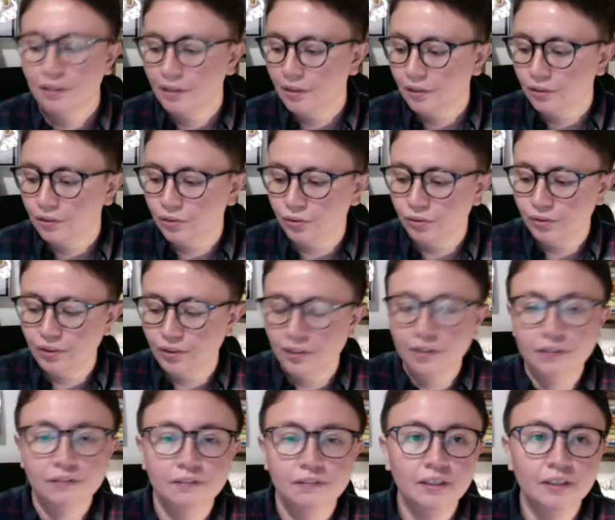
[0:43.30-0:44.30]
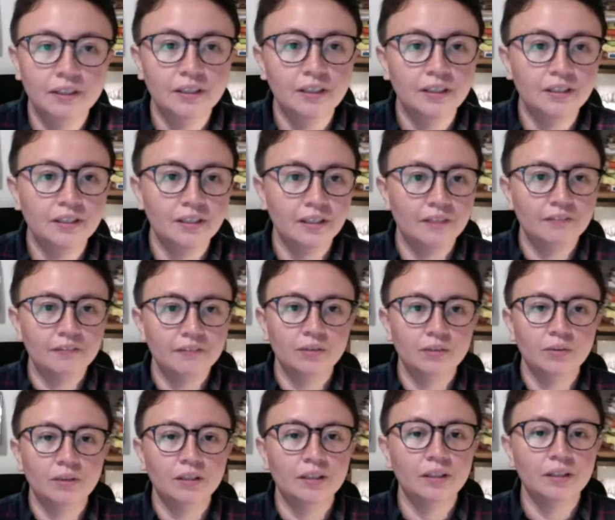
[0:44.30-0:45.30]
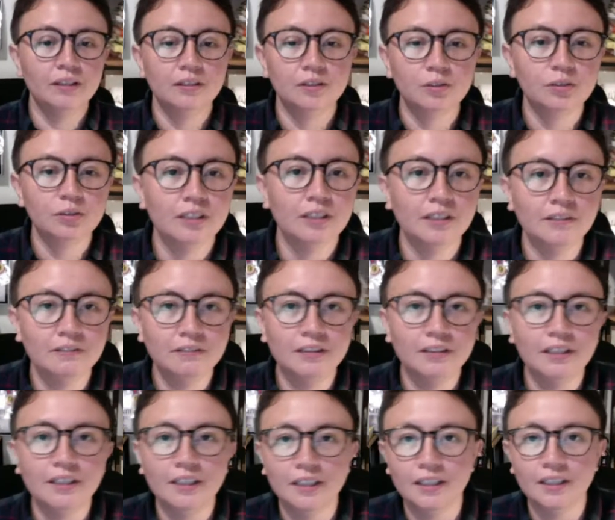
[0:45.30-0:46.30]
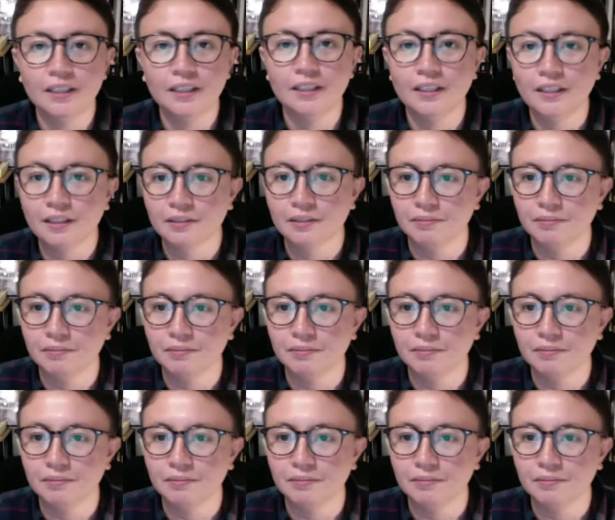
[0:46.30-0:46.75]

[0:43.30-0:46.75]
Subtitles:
Good evening, everyone. Good evening.